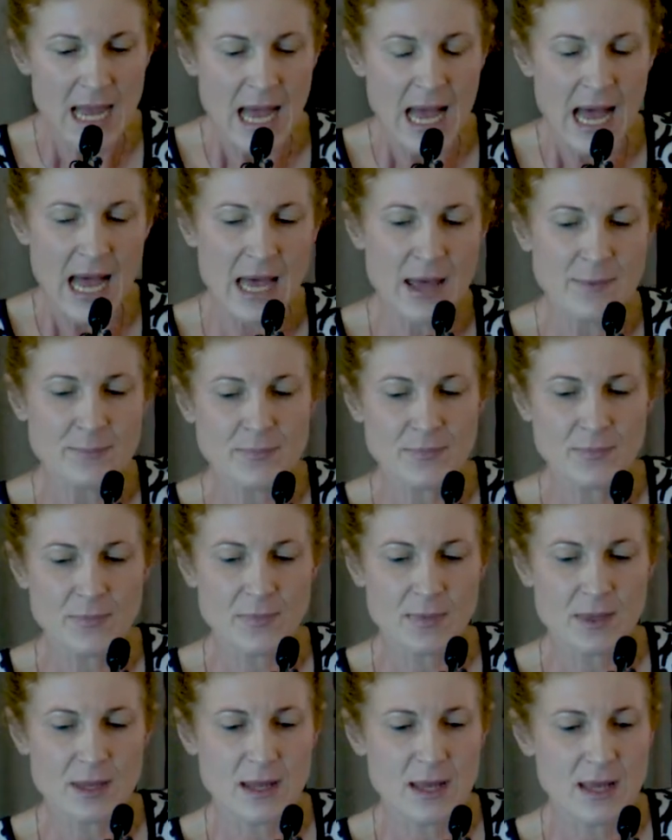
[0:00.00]
And
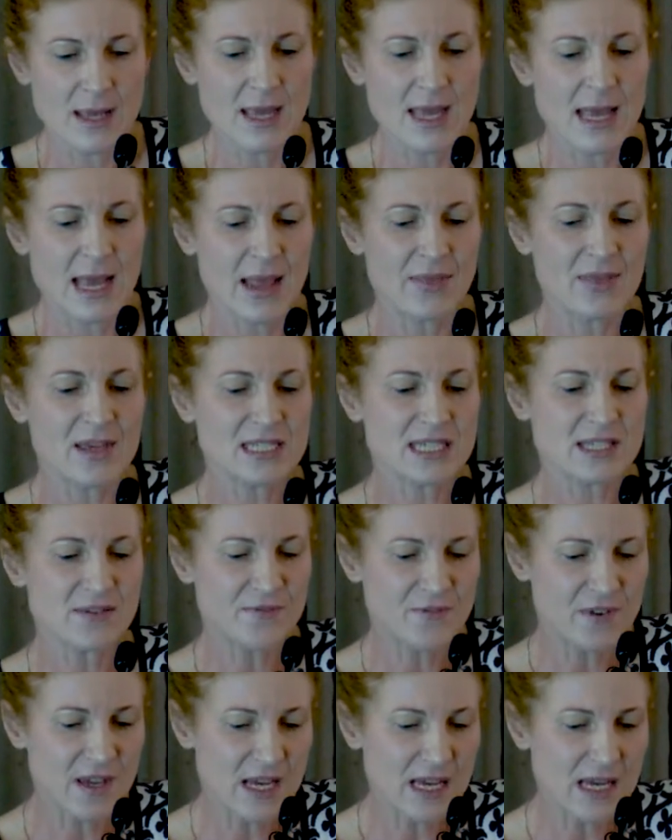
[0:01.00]
they're
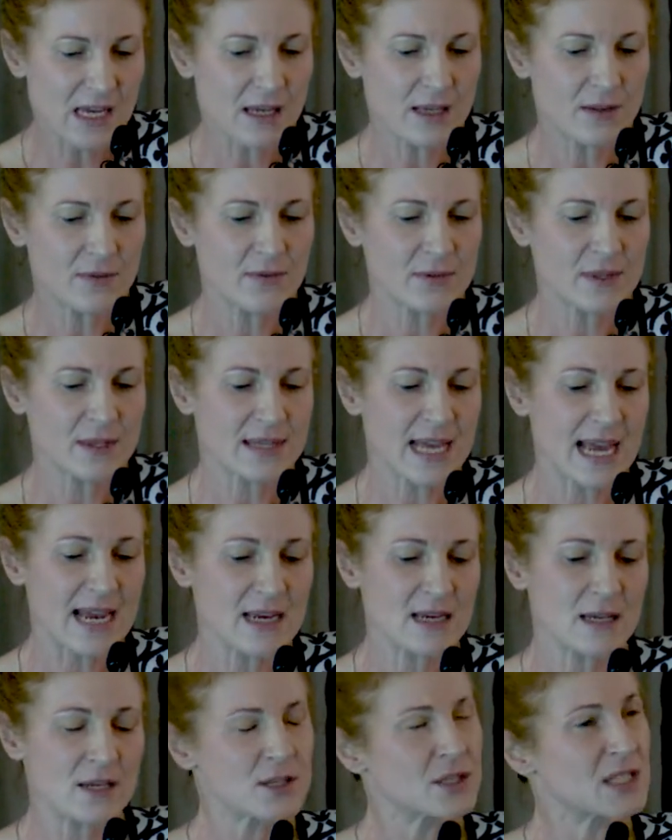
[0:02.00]
severe.
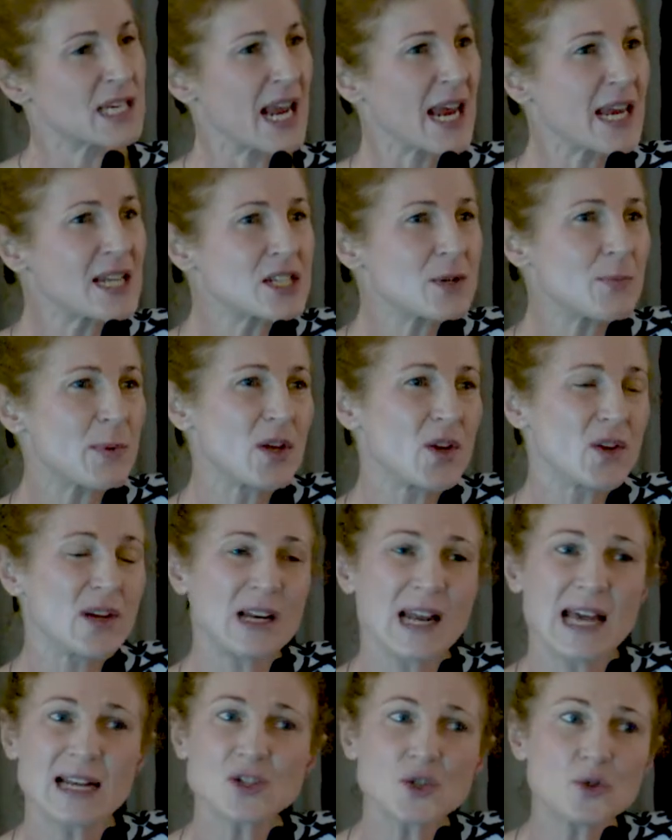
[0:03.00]
They tend to be
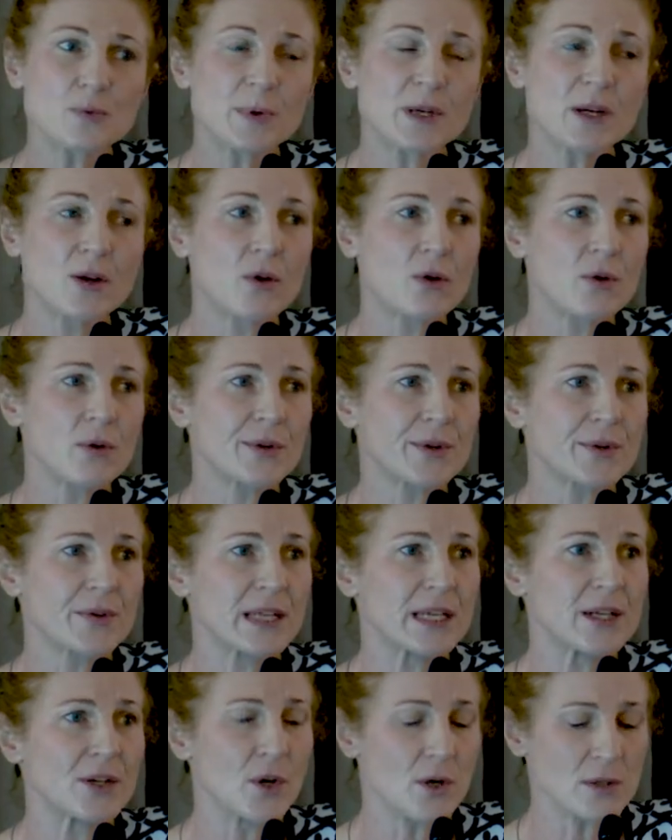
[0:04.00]
unilateral, but a quarter
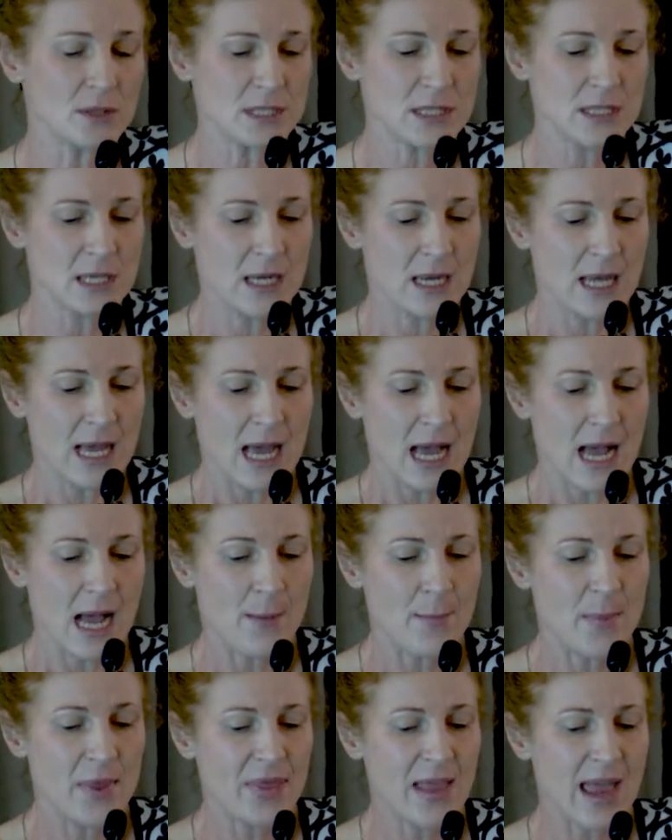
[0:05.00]
they're not.
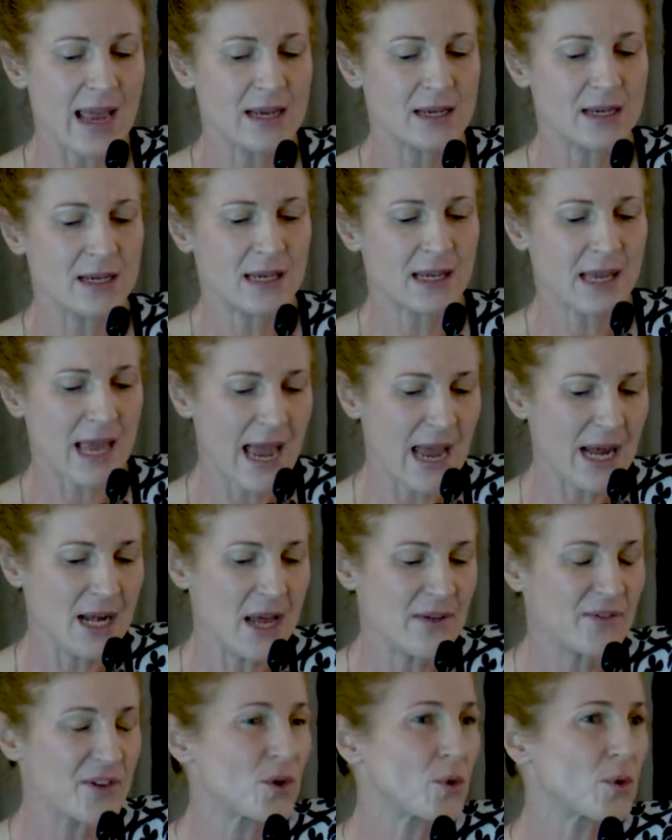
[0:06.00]
And they can
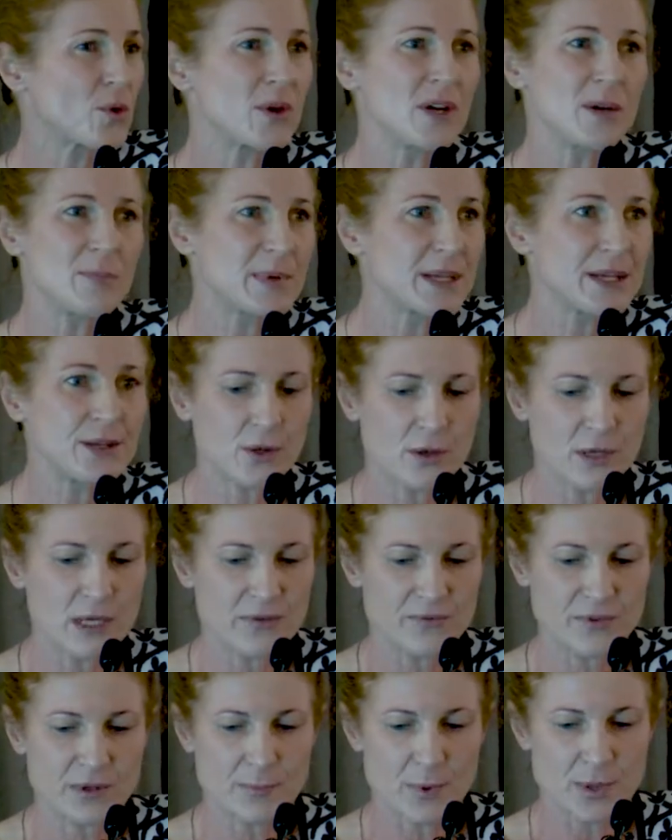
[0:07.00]
have an aura, but not
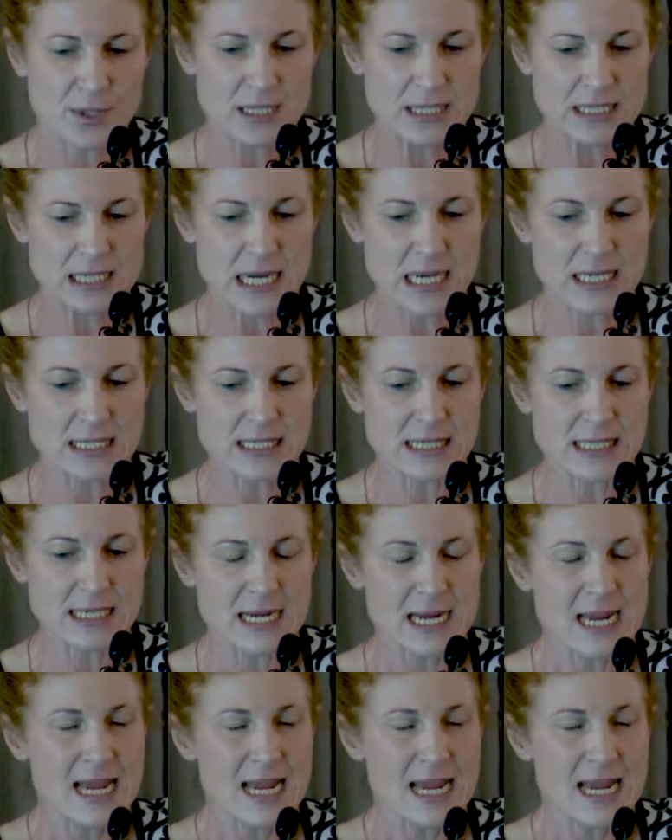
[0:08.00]
everybody does.